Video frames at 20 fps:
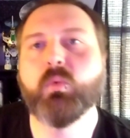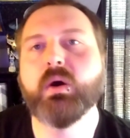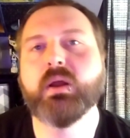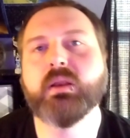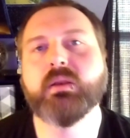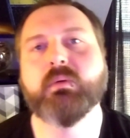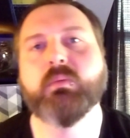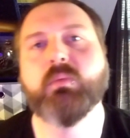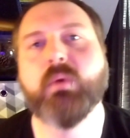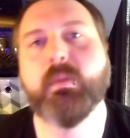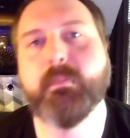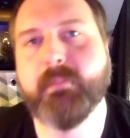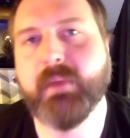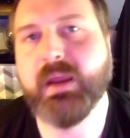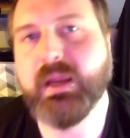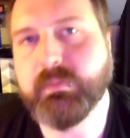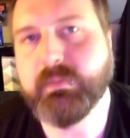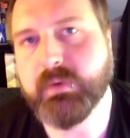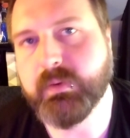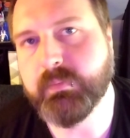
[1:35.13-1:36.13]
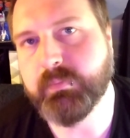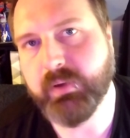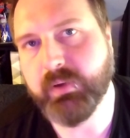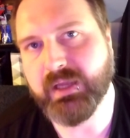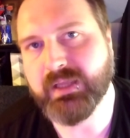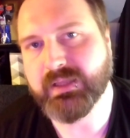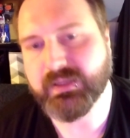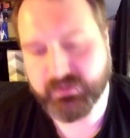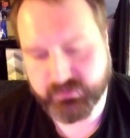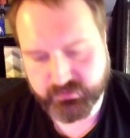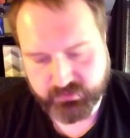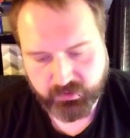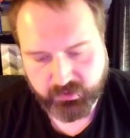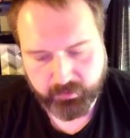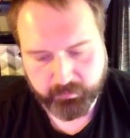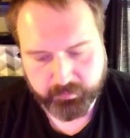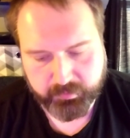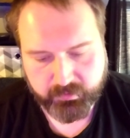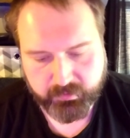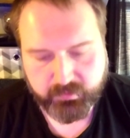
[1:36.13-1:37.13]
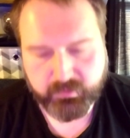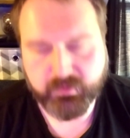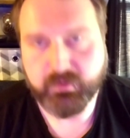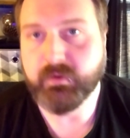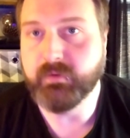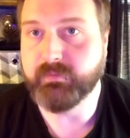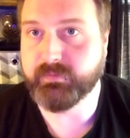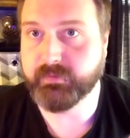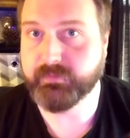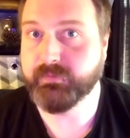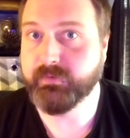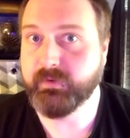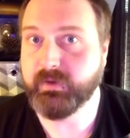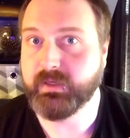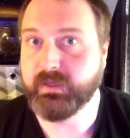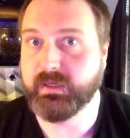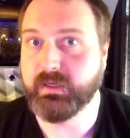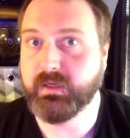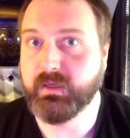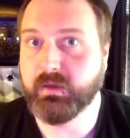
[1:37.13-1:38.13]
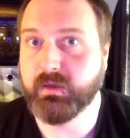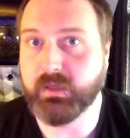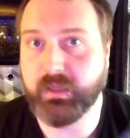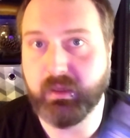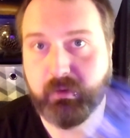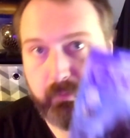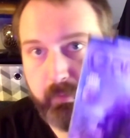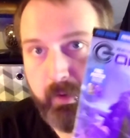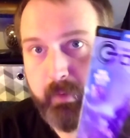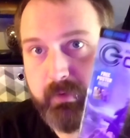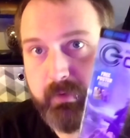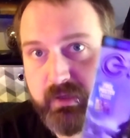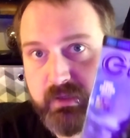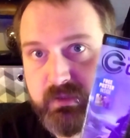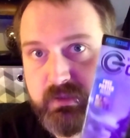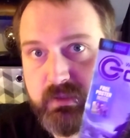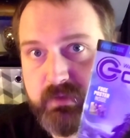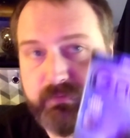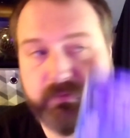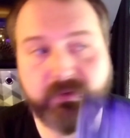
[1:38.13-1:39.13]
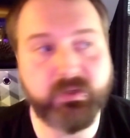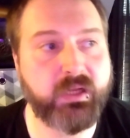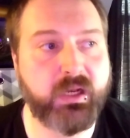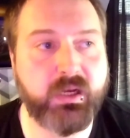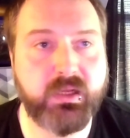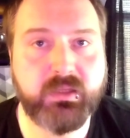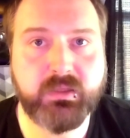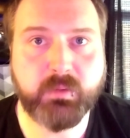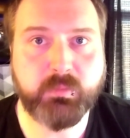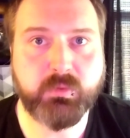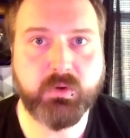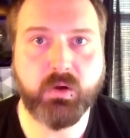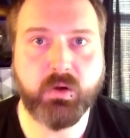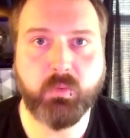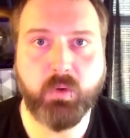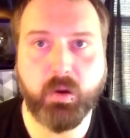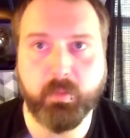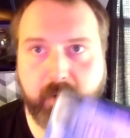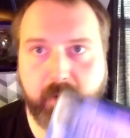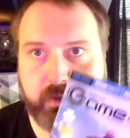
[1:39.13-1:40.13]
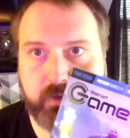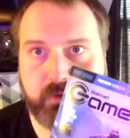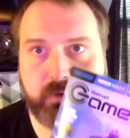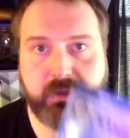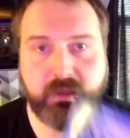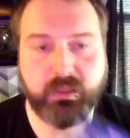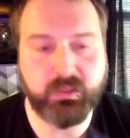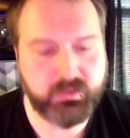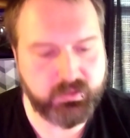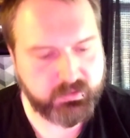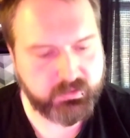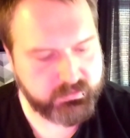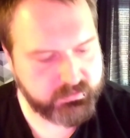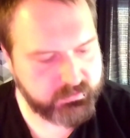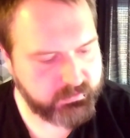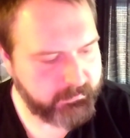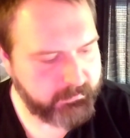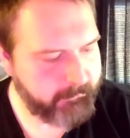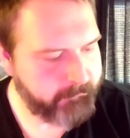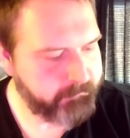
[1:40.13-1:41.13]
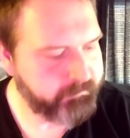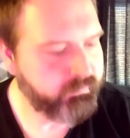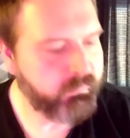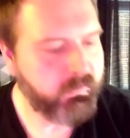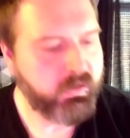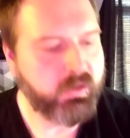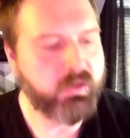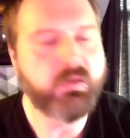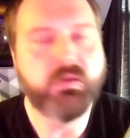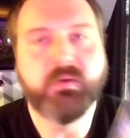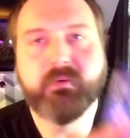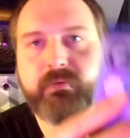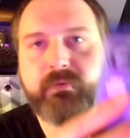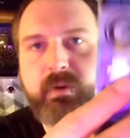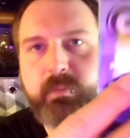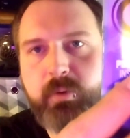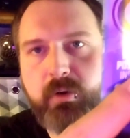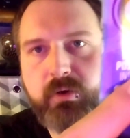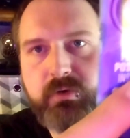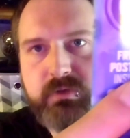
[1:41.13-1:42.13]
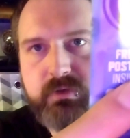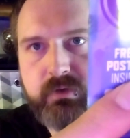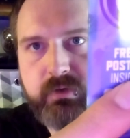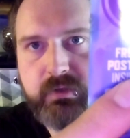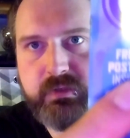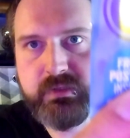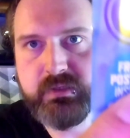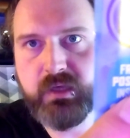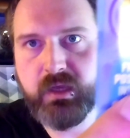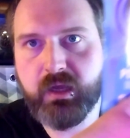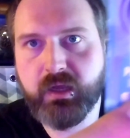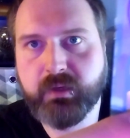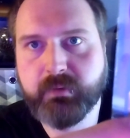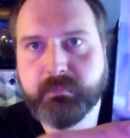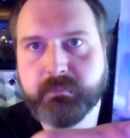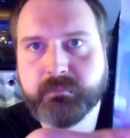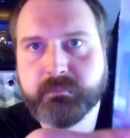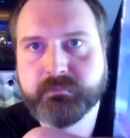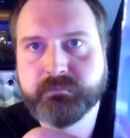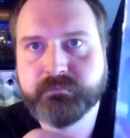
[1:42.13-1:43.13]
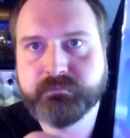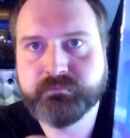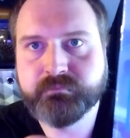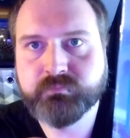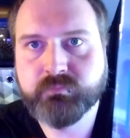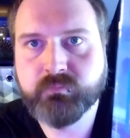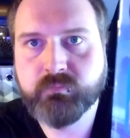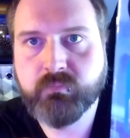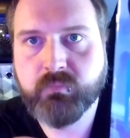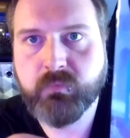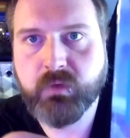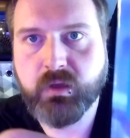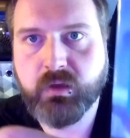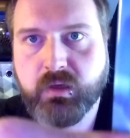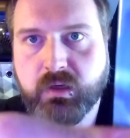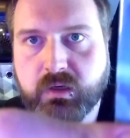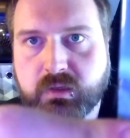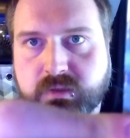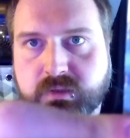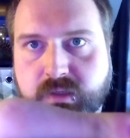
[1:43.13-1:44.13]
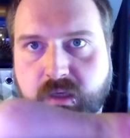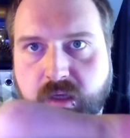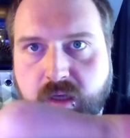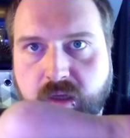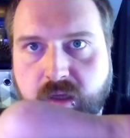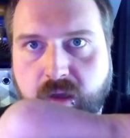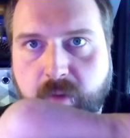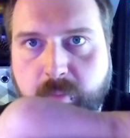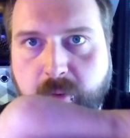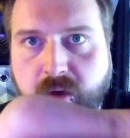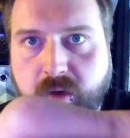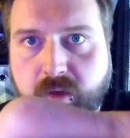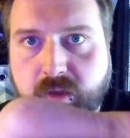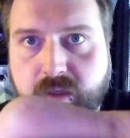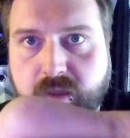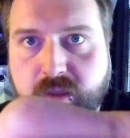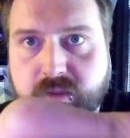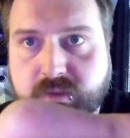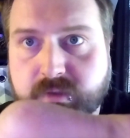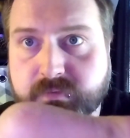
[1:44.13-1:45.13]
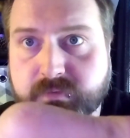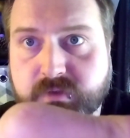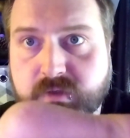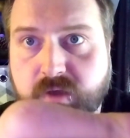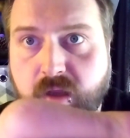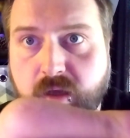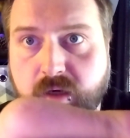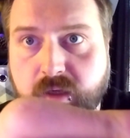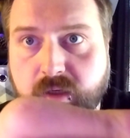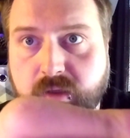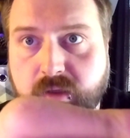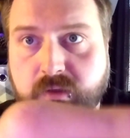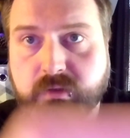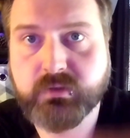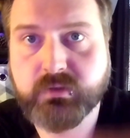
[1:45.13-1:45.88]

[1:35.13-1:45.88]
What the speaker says: what made me pick this up for free, again, remember, this is free. Anytime you go to Walmart, you can get this. Free poster inside. And it's apparently it's of Sonic.